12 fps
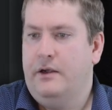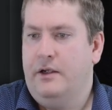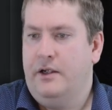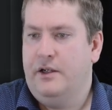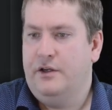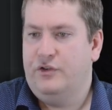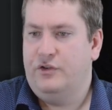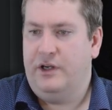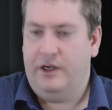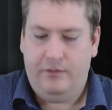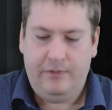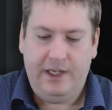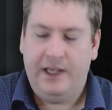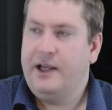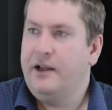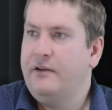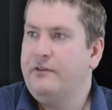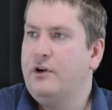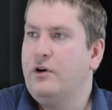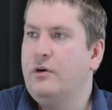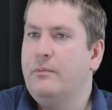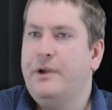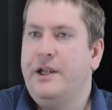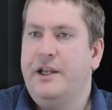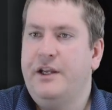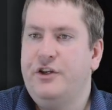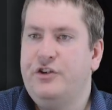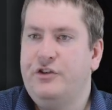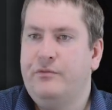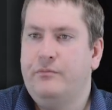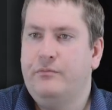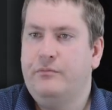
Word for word: And now we have current page.